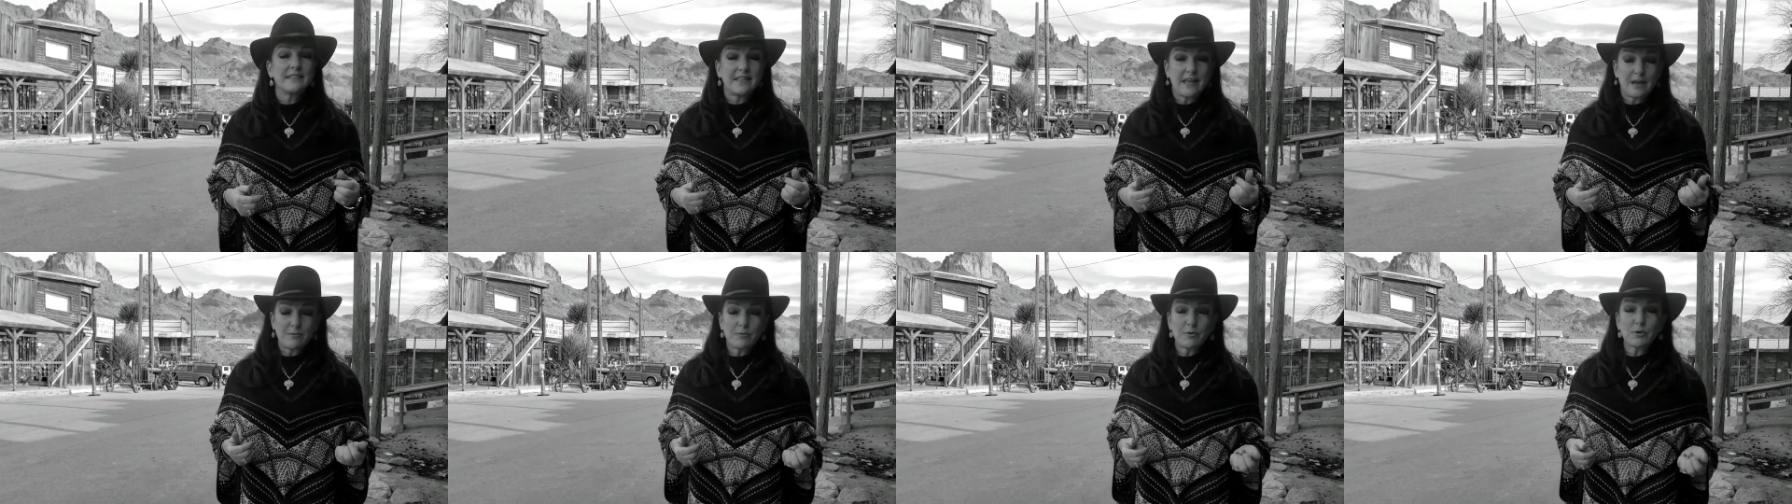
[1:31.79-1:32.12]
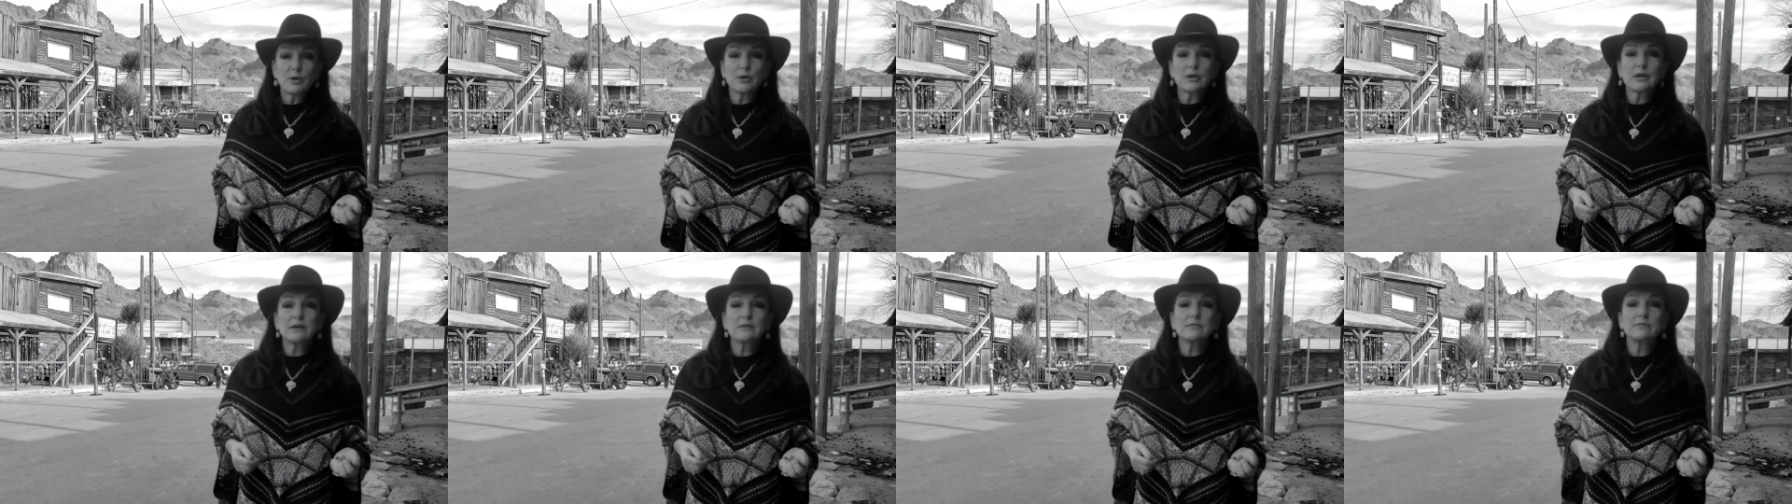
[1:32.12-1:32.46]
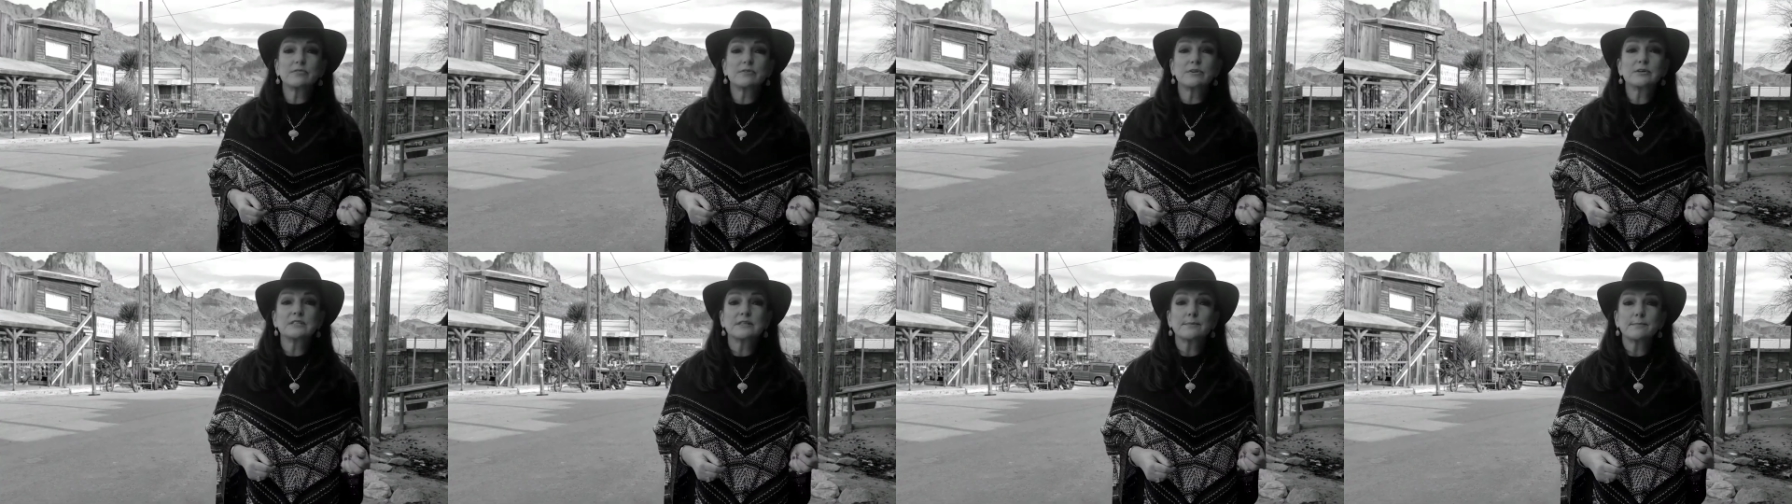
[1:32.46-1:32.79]
They were looking
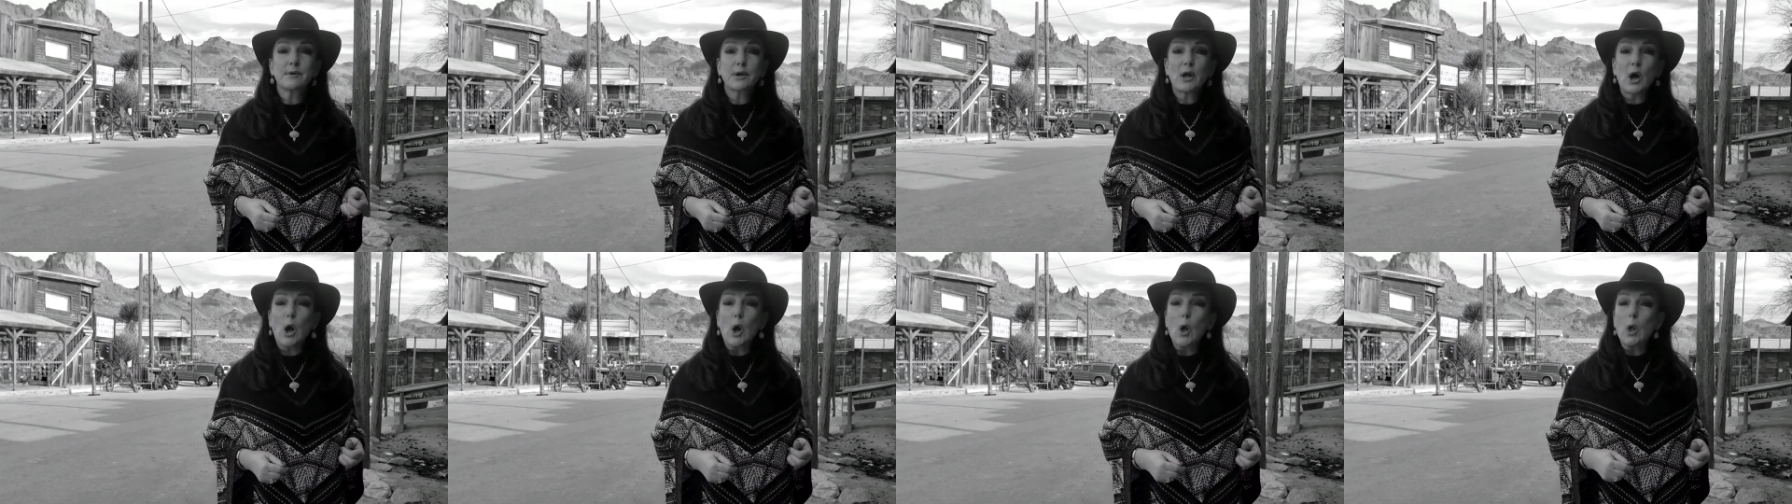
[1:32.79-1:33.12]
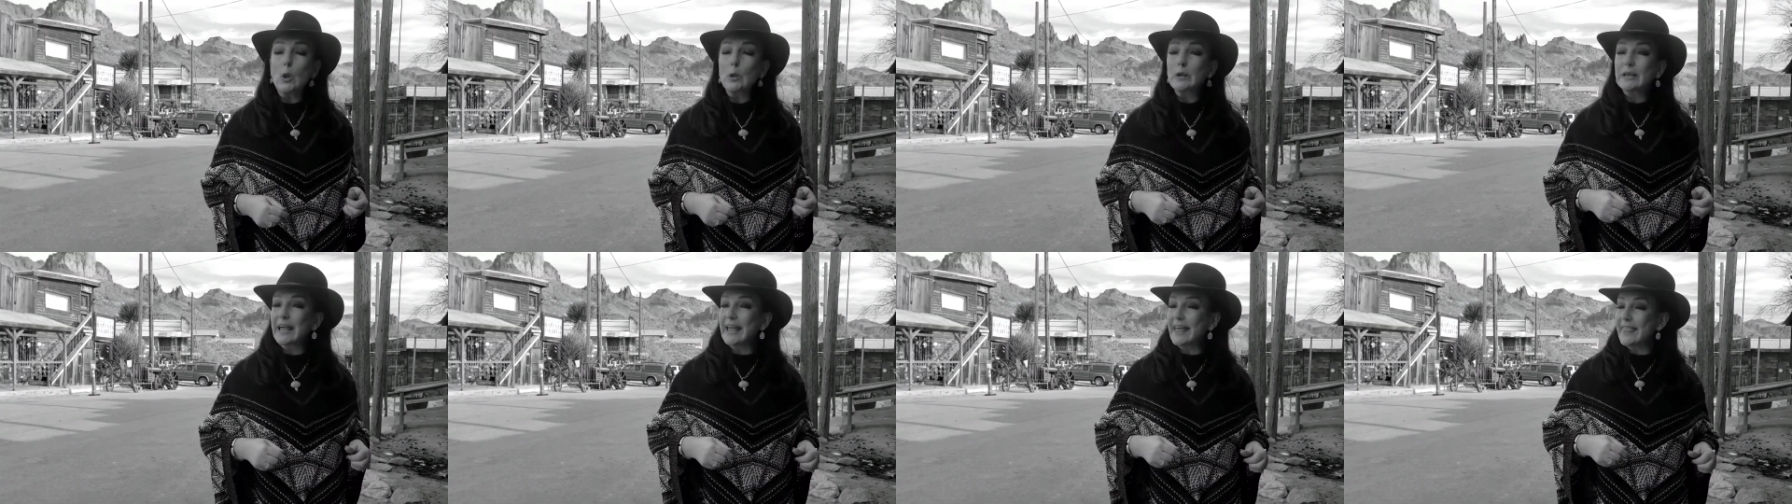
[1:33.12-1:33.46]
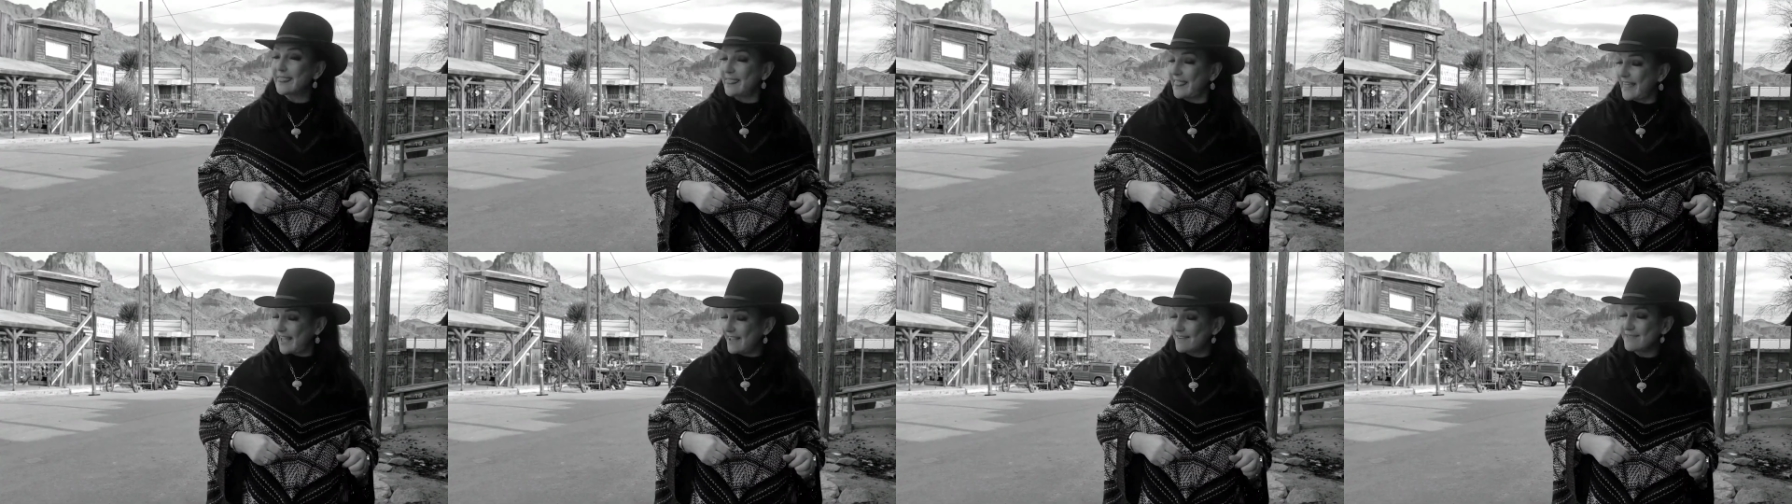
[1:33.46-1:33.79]
for some gold
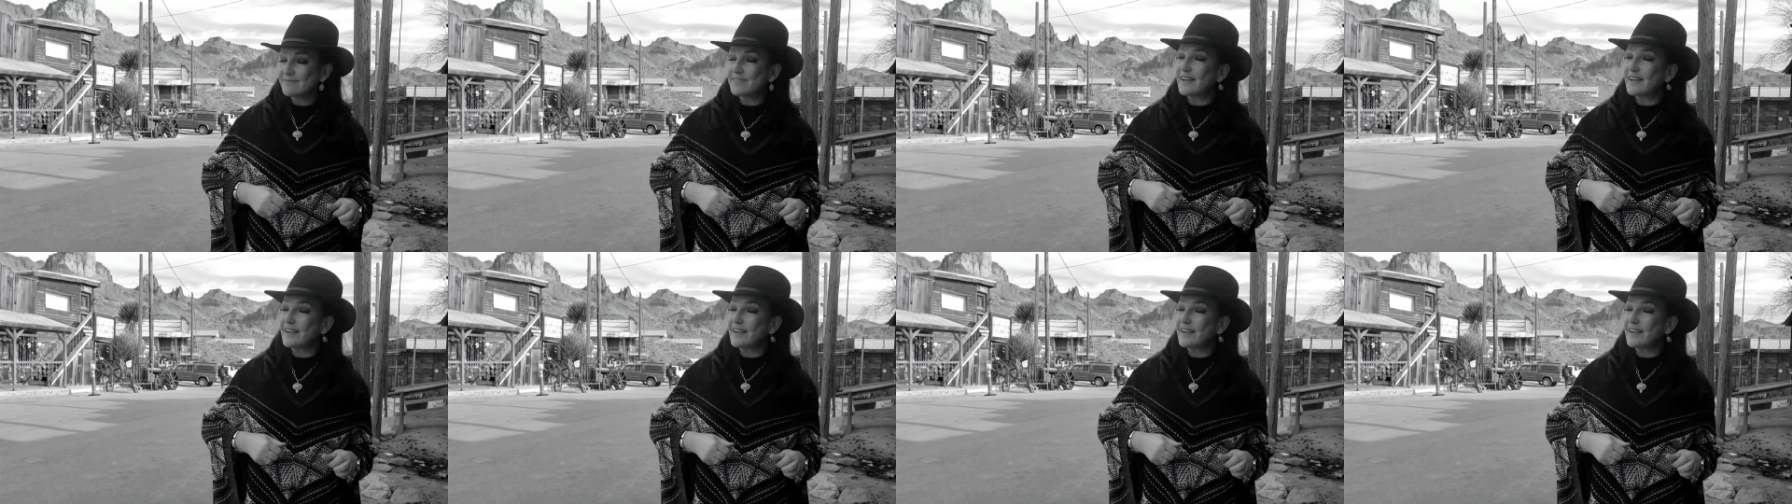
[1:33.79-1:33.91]
and they